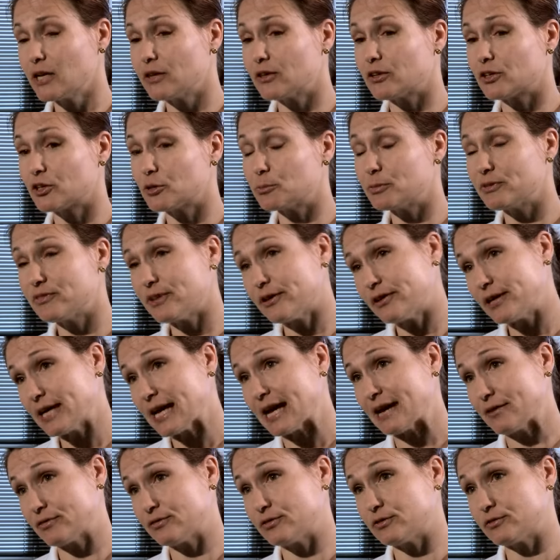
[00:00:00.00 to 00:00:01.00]
that can be very
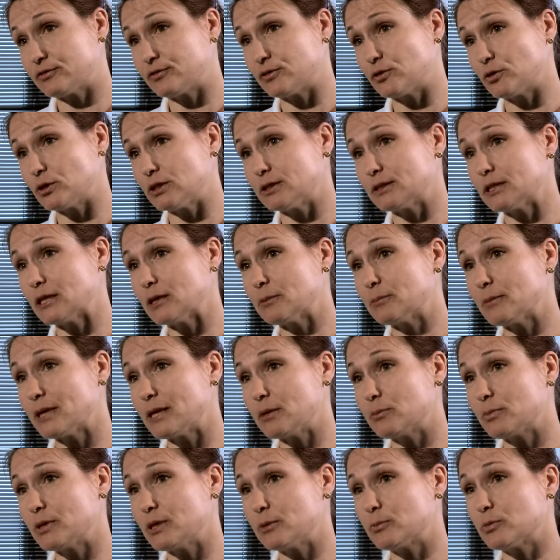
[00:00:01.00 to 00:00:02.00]
effortful and
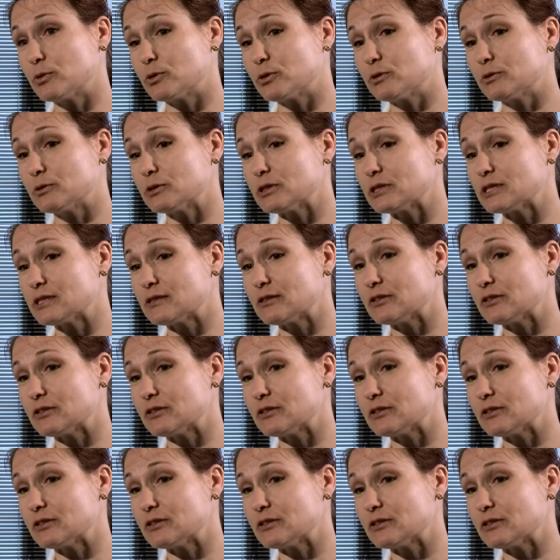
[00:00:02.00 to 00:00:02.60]
make people